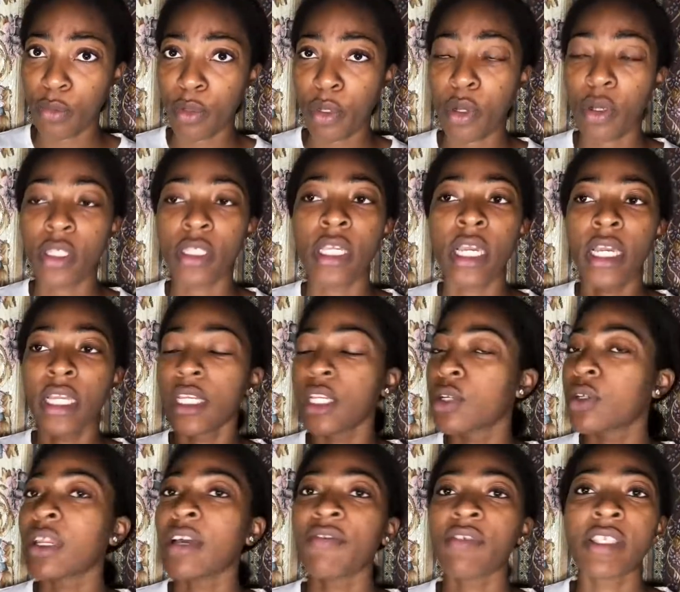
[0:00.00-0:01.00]
because they
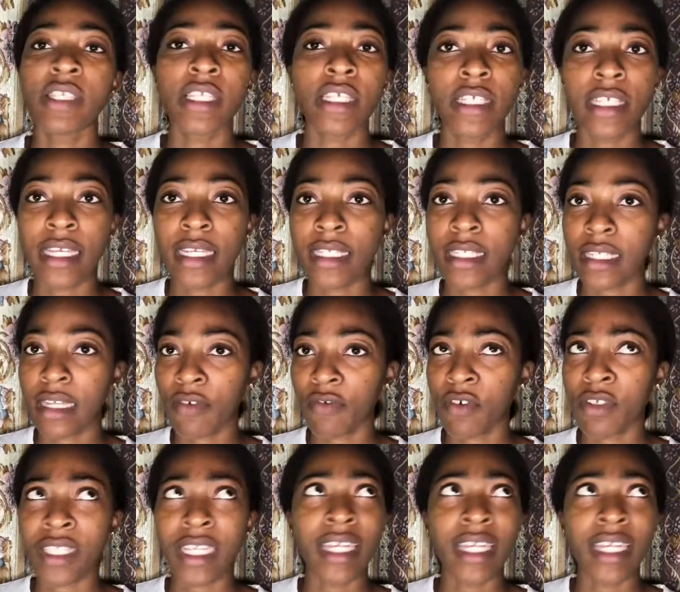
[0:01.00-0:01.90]
could have easily said it in her front.